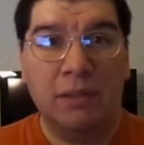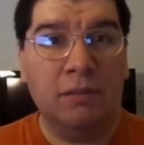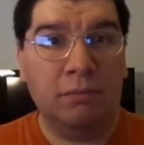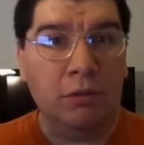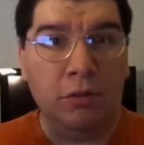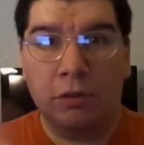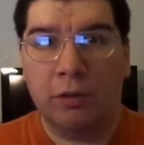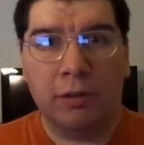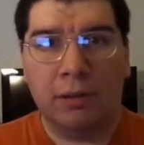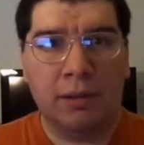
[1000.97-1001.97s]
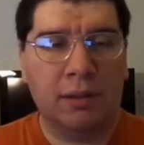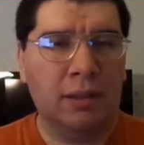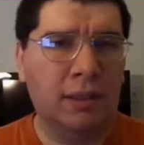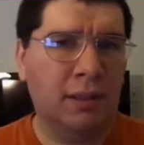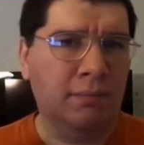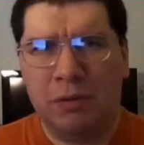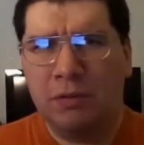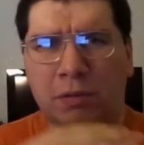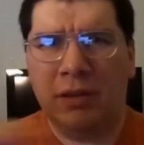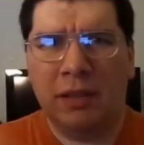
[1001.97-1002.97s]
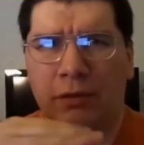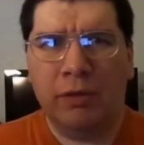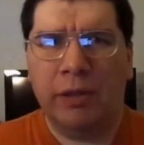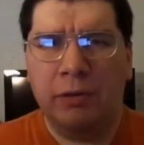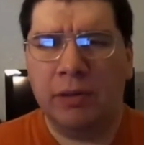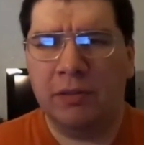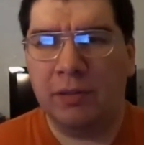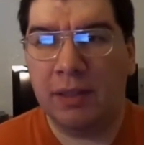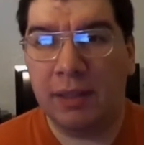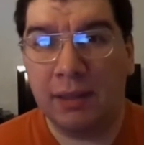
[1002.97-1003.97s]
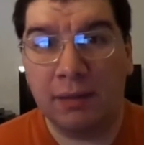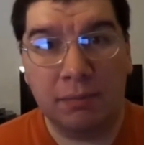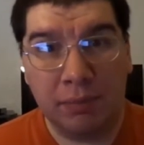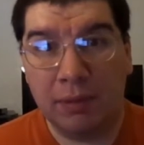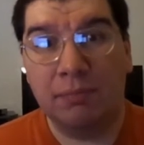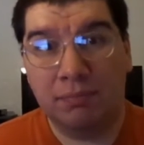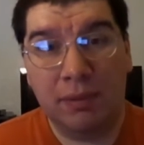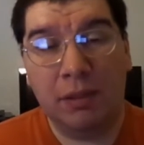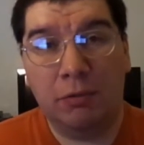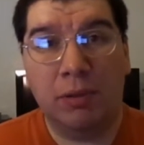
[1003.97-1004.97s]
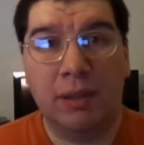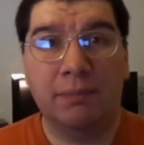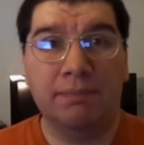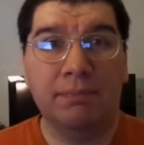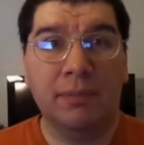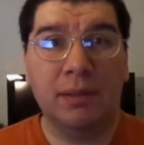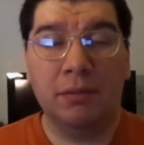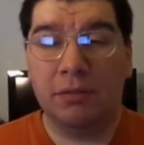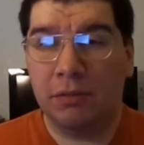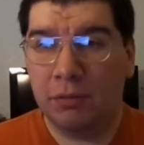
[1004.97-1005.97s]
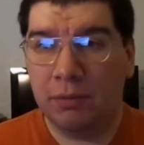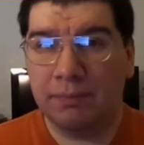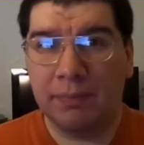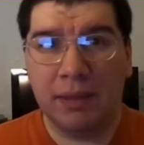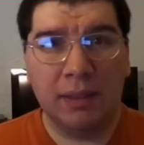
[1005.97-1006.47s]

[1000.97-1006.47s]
in New York and all the other areas they had. But either way, it was cool.